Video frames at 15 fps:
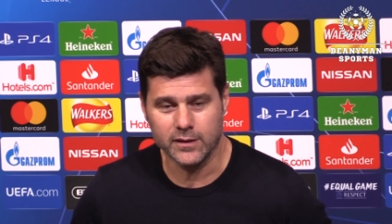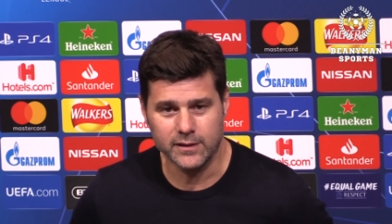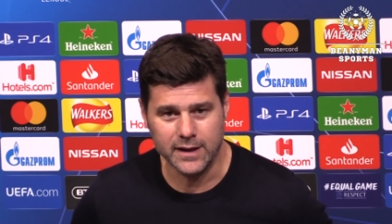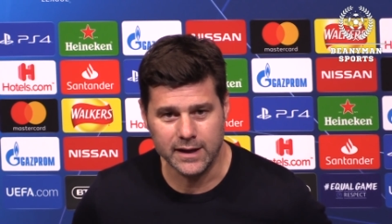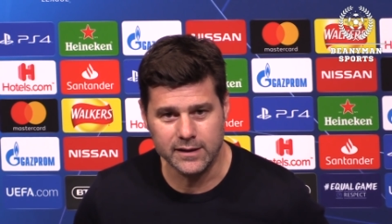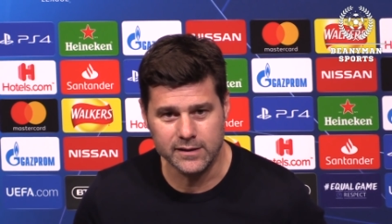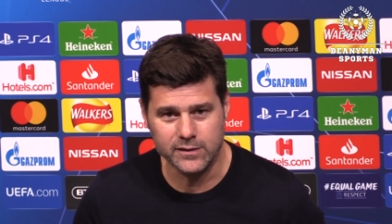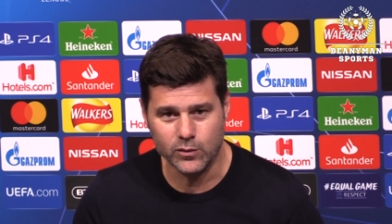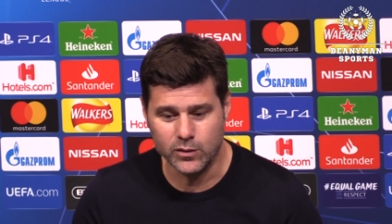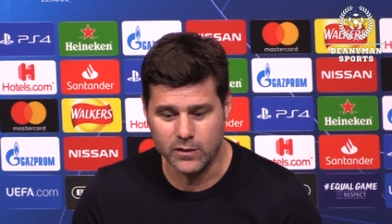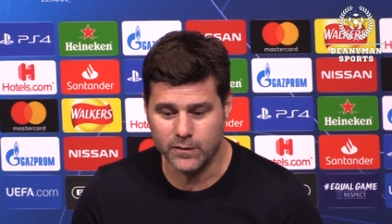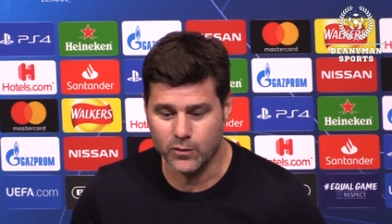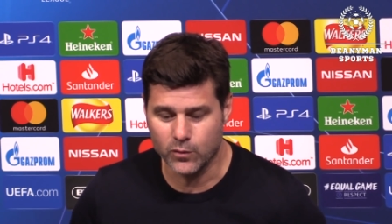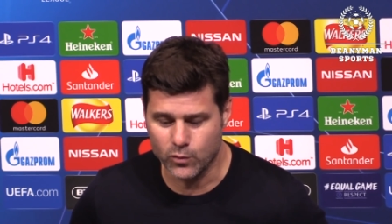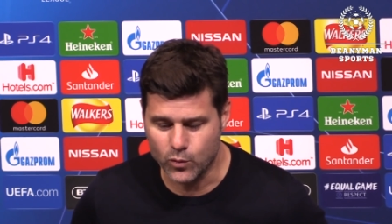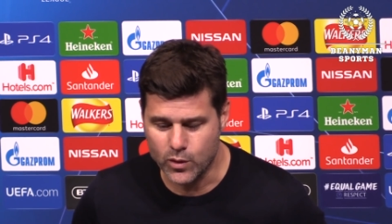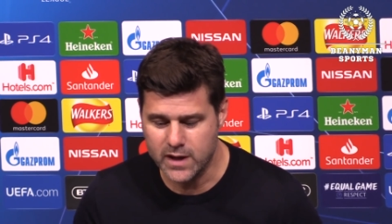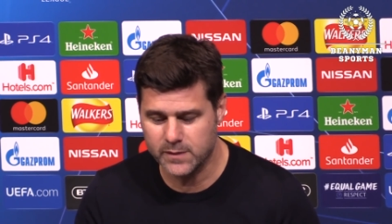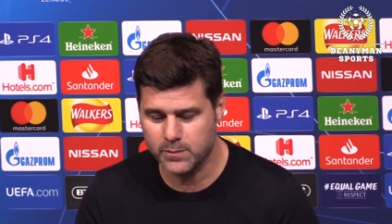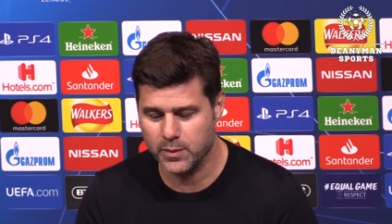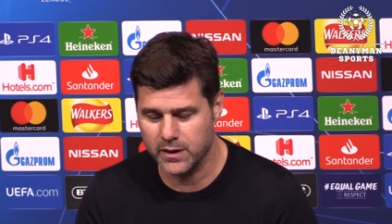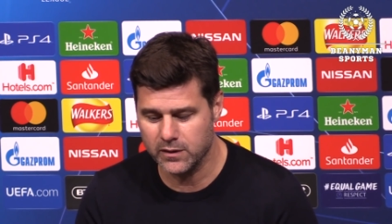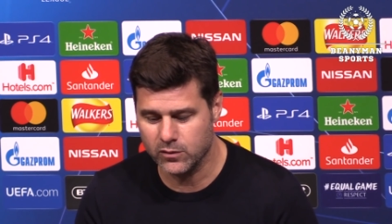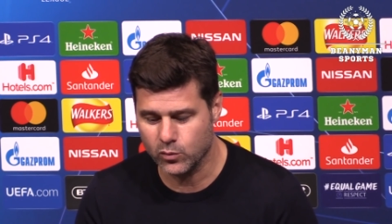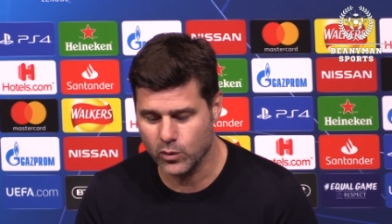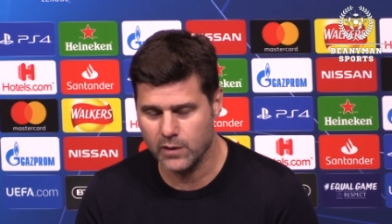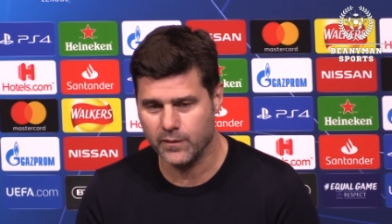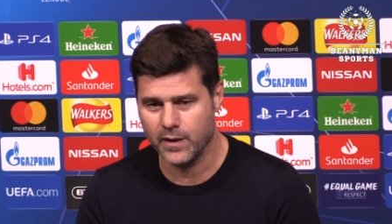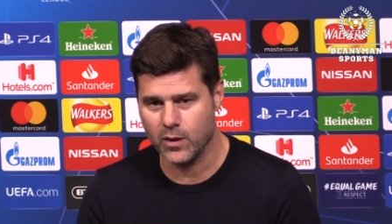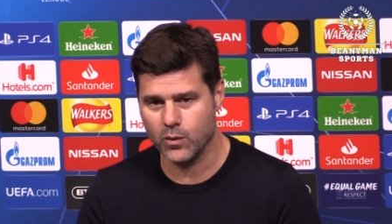That is so difficult. We spend
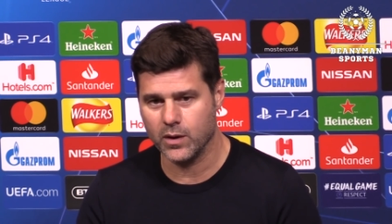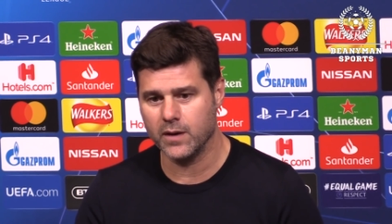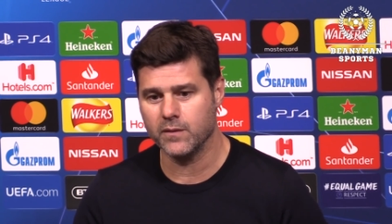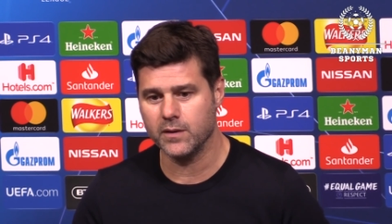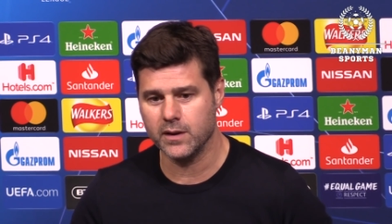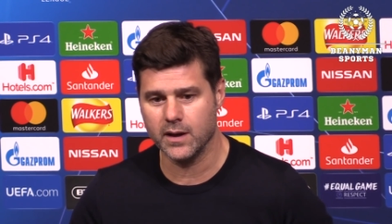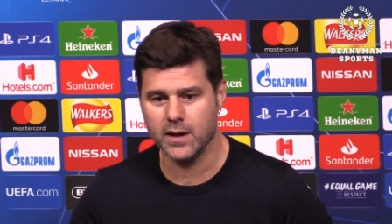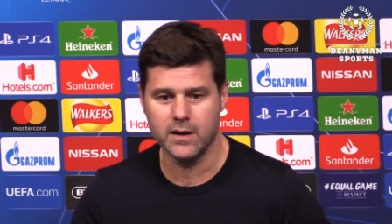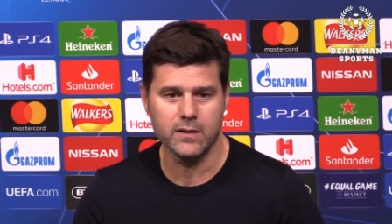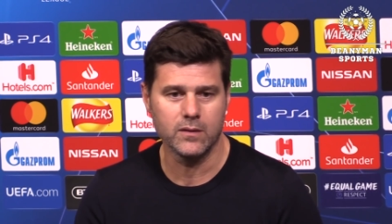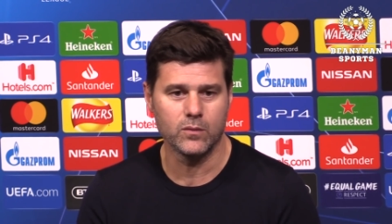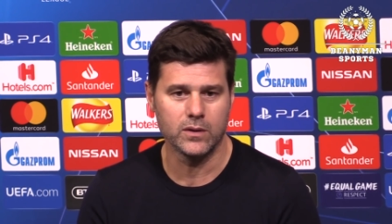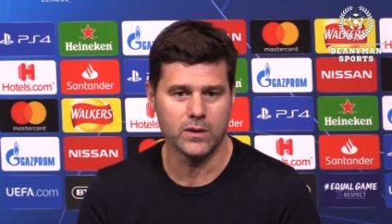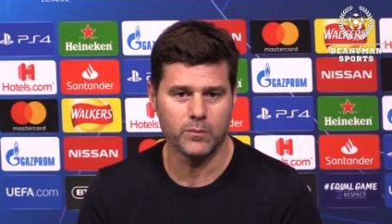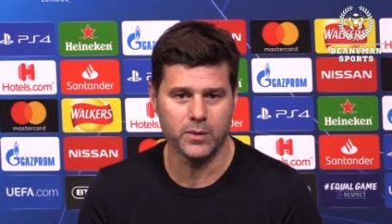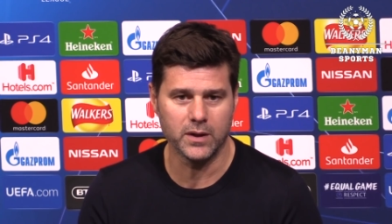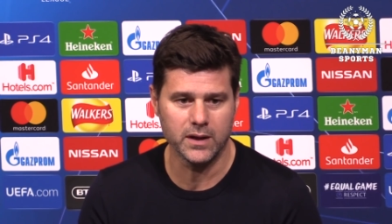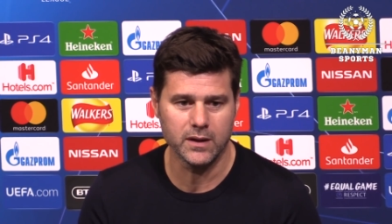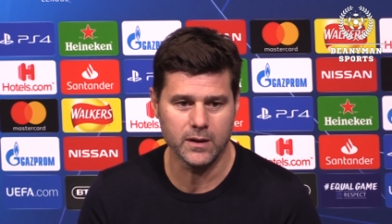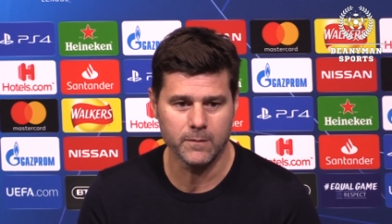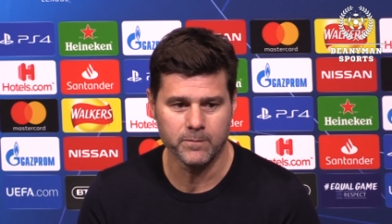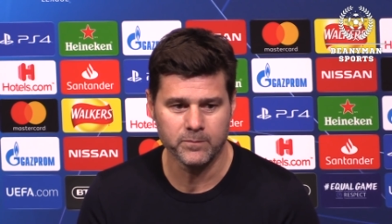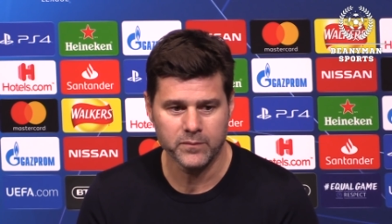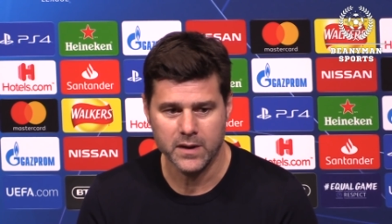12 hours every day with the player,